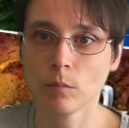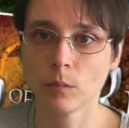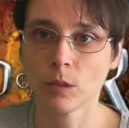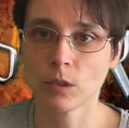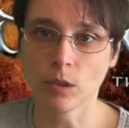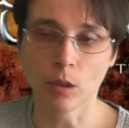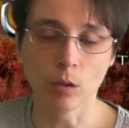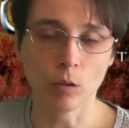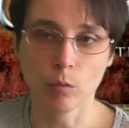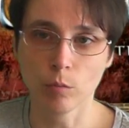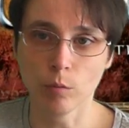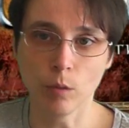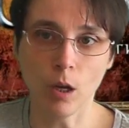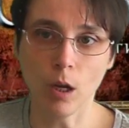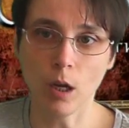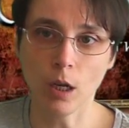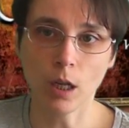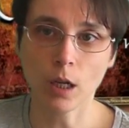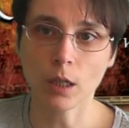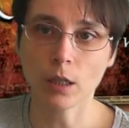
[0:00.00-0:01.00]
So
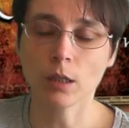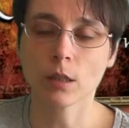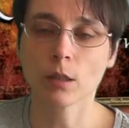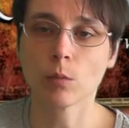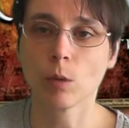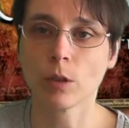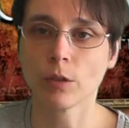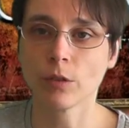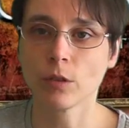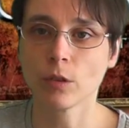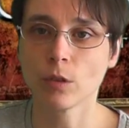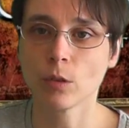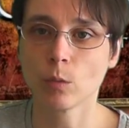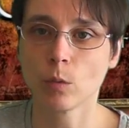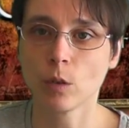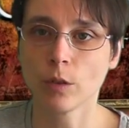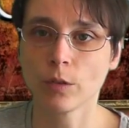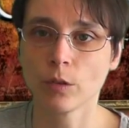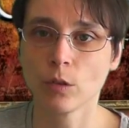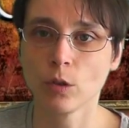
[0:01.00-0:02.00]
her likeness
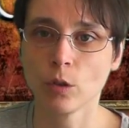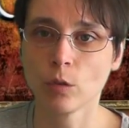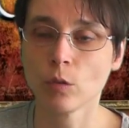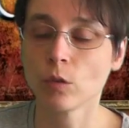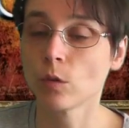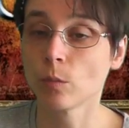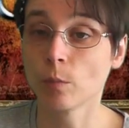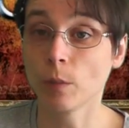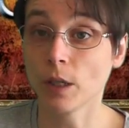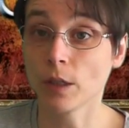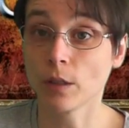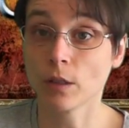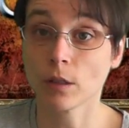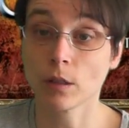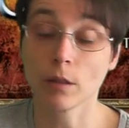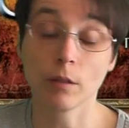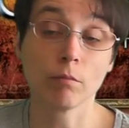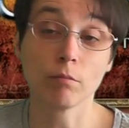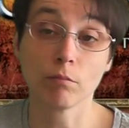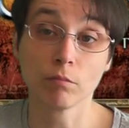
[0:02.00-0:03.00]
wasn't used, but
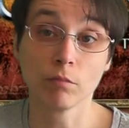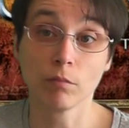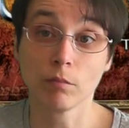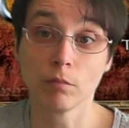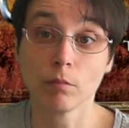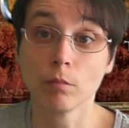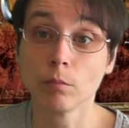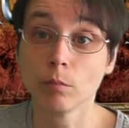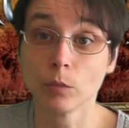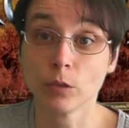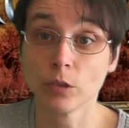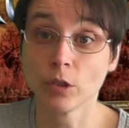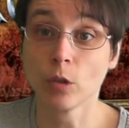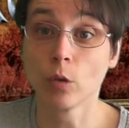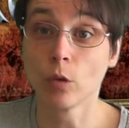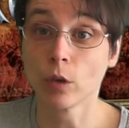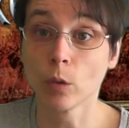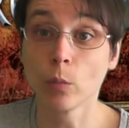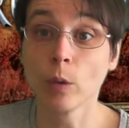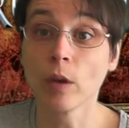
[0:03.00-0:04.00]

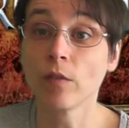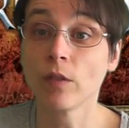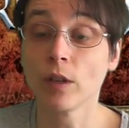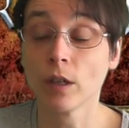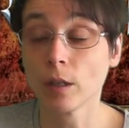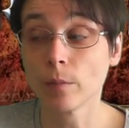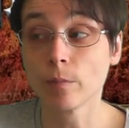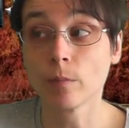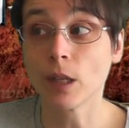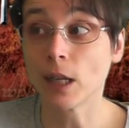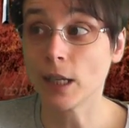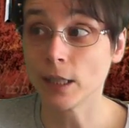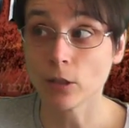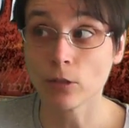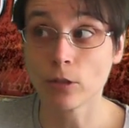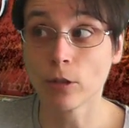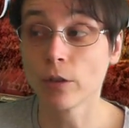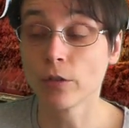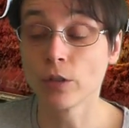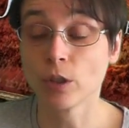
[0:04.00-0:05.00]
Sigourney Weaver, I
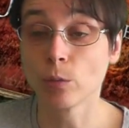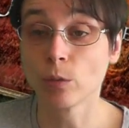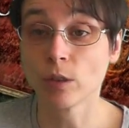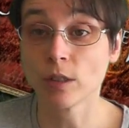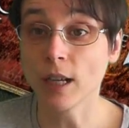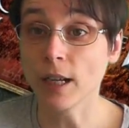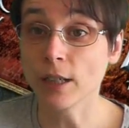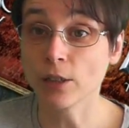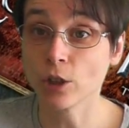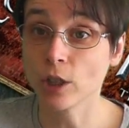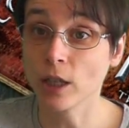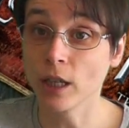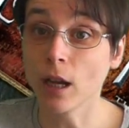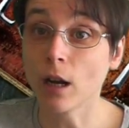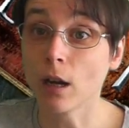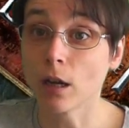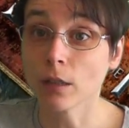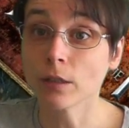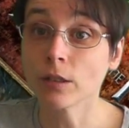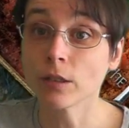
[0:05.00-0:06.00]
don't know if she was actually
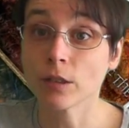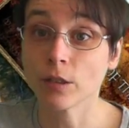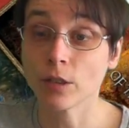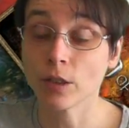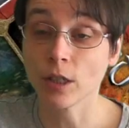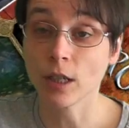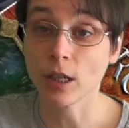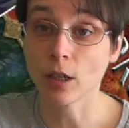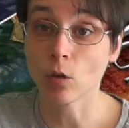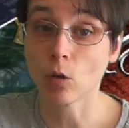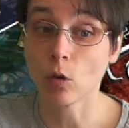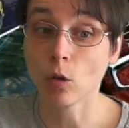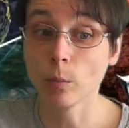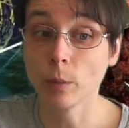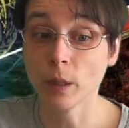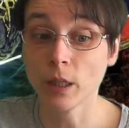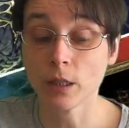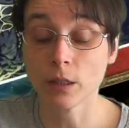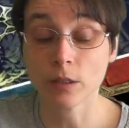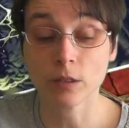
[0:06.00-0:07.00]
asked at all,
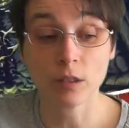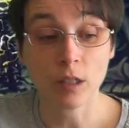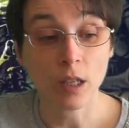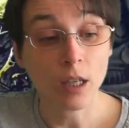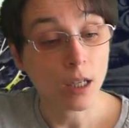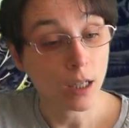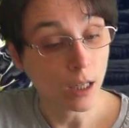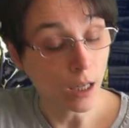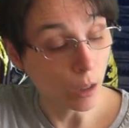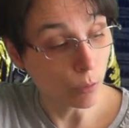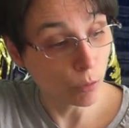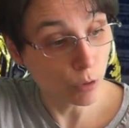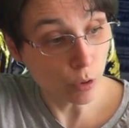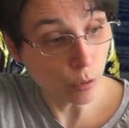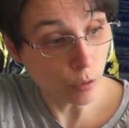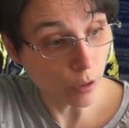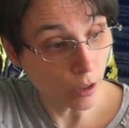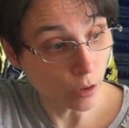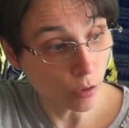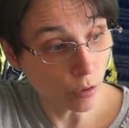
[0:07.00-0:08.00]
because I was
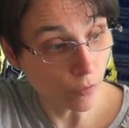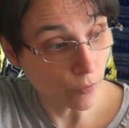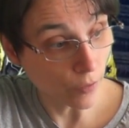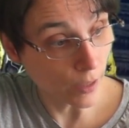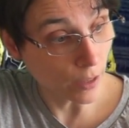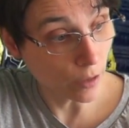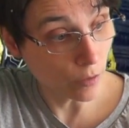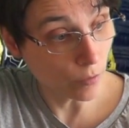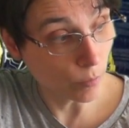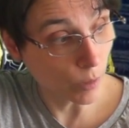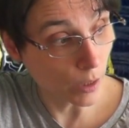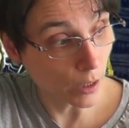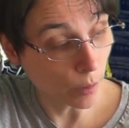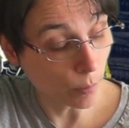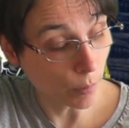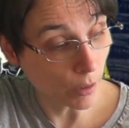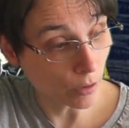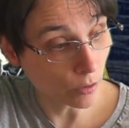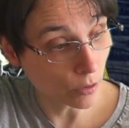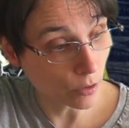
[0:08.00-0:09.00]
talking to a friend of mine
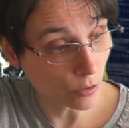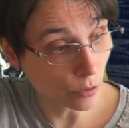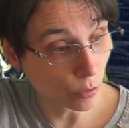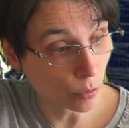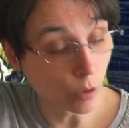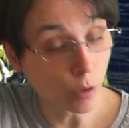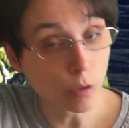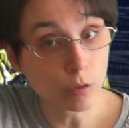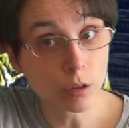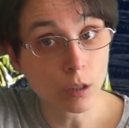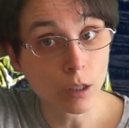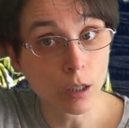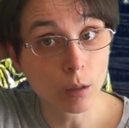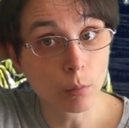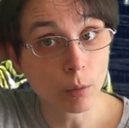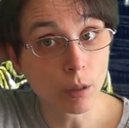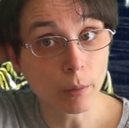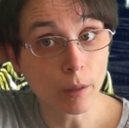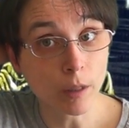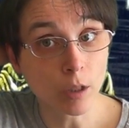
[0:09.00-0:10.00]
about this who knows a
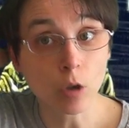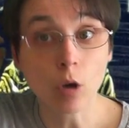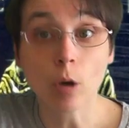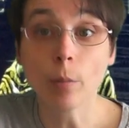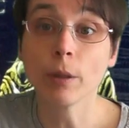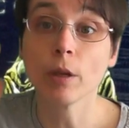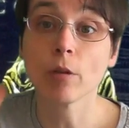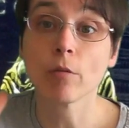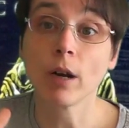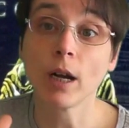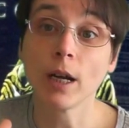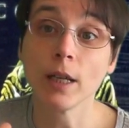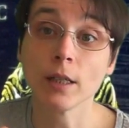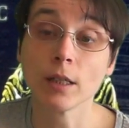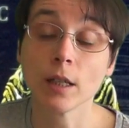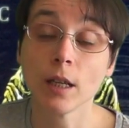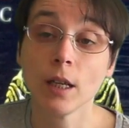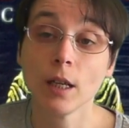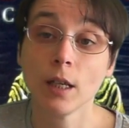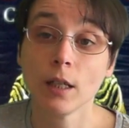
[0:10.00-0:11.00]
little bit about
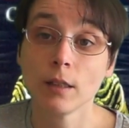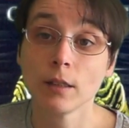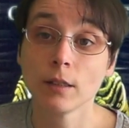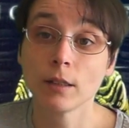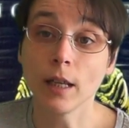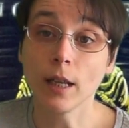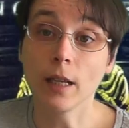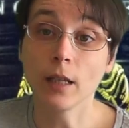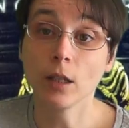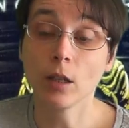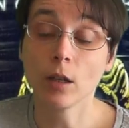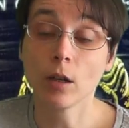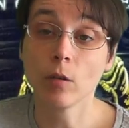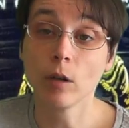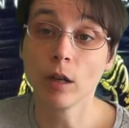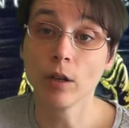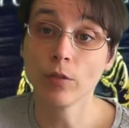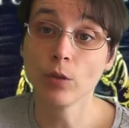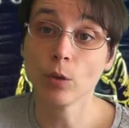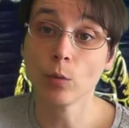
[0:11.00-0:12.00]
copyright, saying,
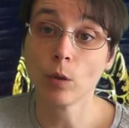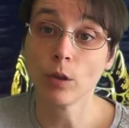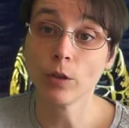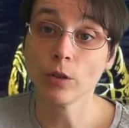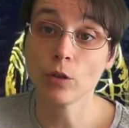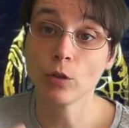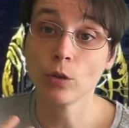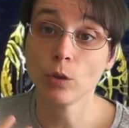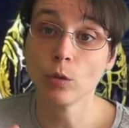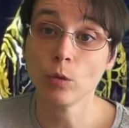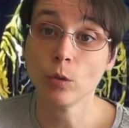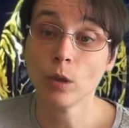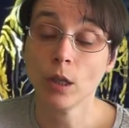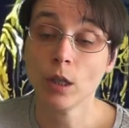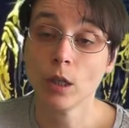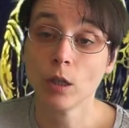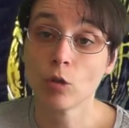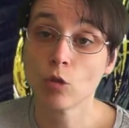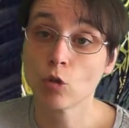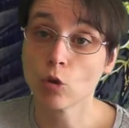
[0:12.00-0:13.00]
if you want to
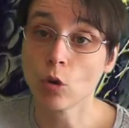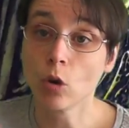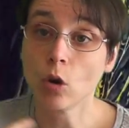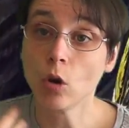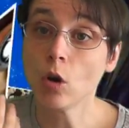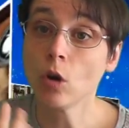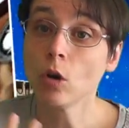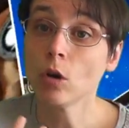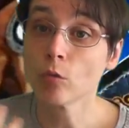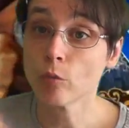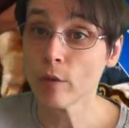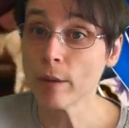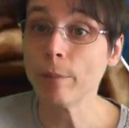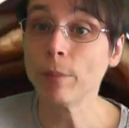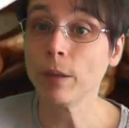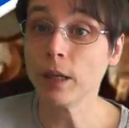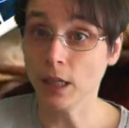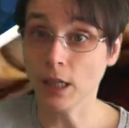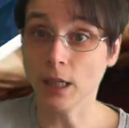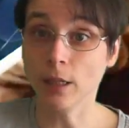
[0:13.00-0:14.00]
draw
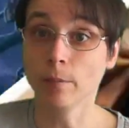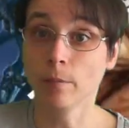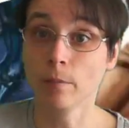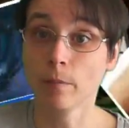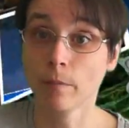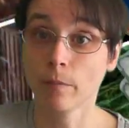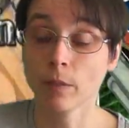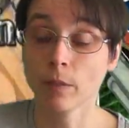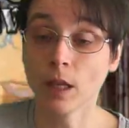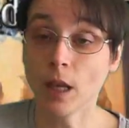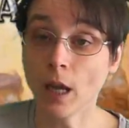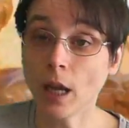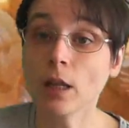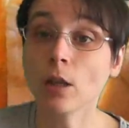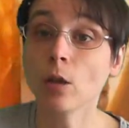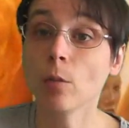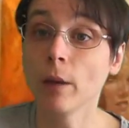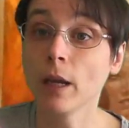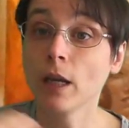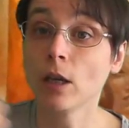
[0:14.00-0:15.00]
Ripley,
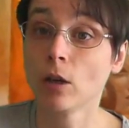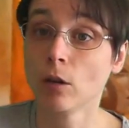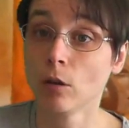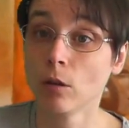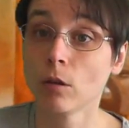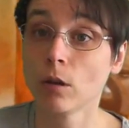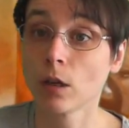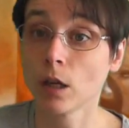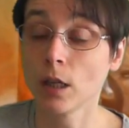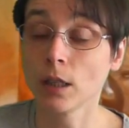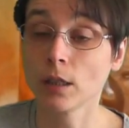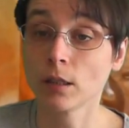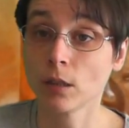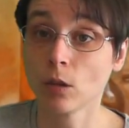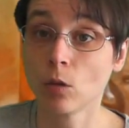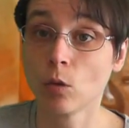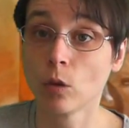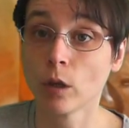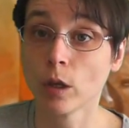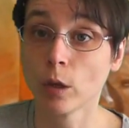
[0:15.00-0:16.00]
can you make her look like
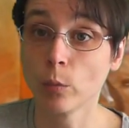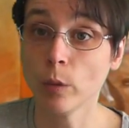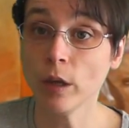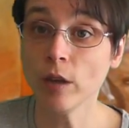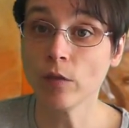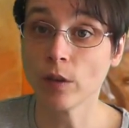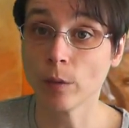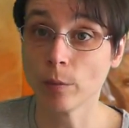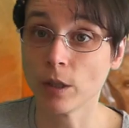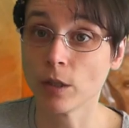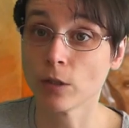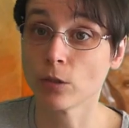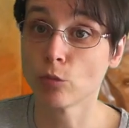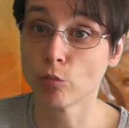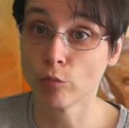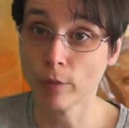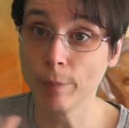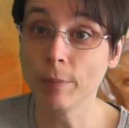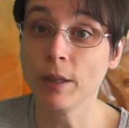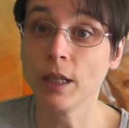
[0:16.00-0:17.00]
Sigourney Weaver? Because
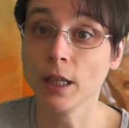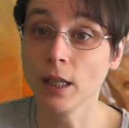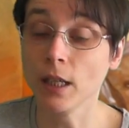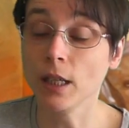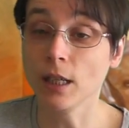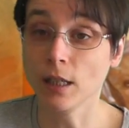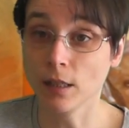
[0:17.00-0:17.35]
Ripley